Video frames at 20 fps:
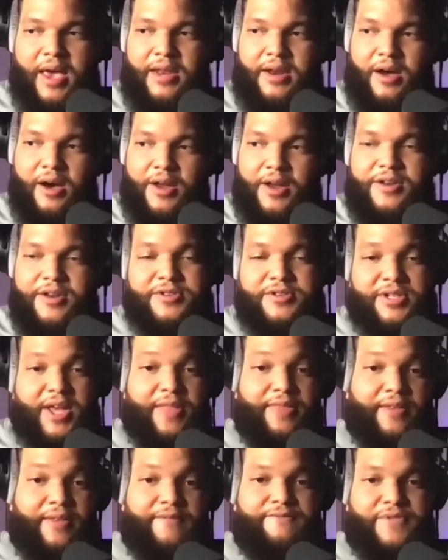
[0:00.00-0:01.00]
and
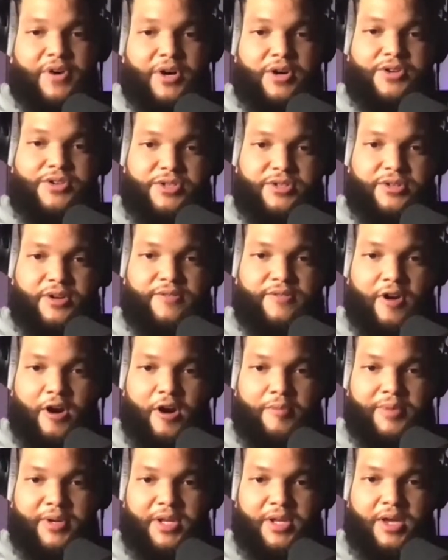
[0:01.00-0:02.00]
understand the function of
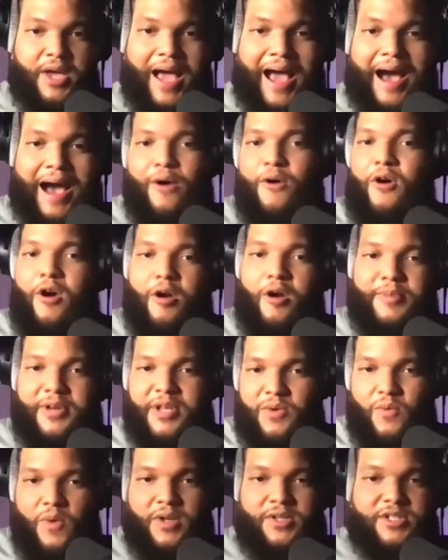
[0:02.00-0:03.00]
harmony, how
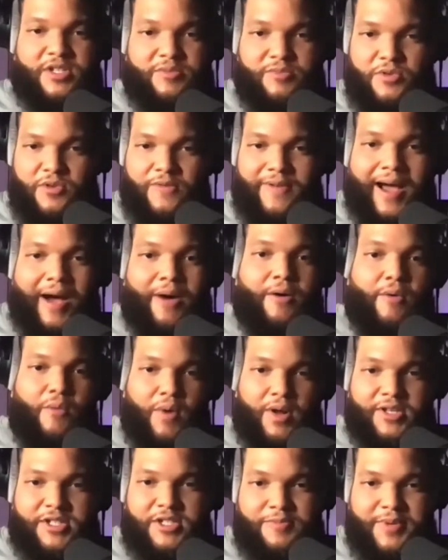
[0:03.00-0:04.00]
harmony wants to move, how
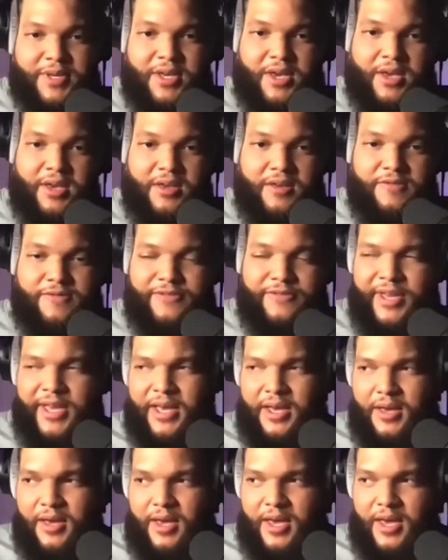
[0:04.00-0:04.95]
it wants to behave.